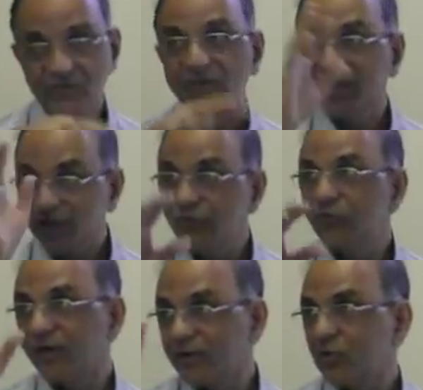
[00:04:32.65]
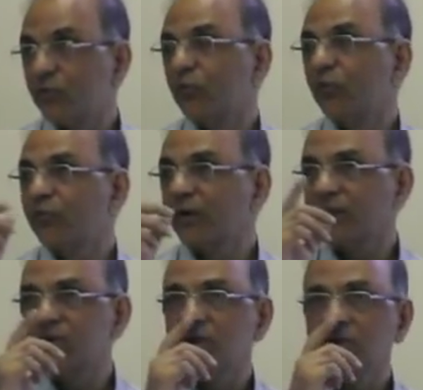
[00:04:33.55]
I say three French or four
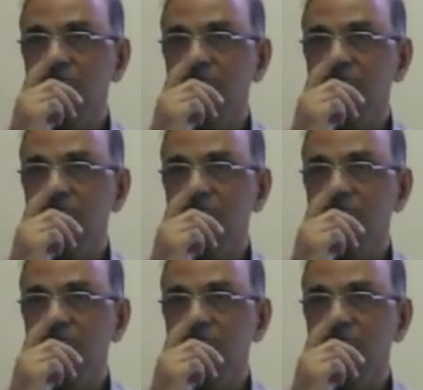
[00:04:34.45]
French?